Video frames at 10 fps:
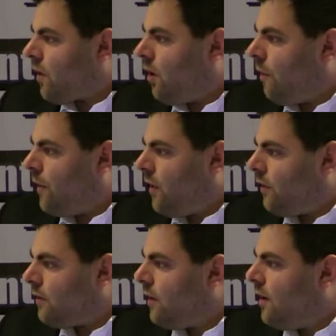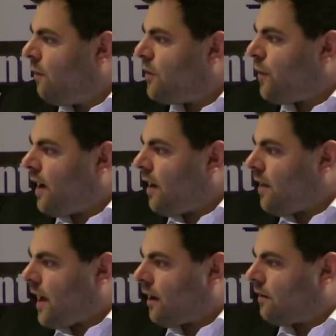compounds which were
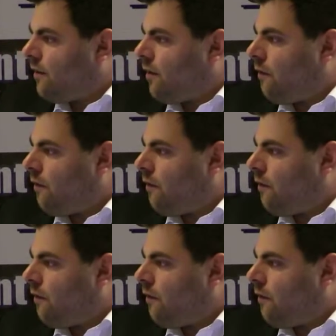either active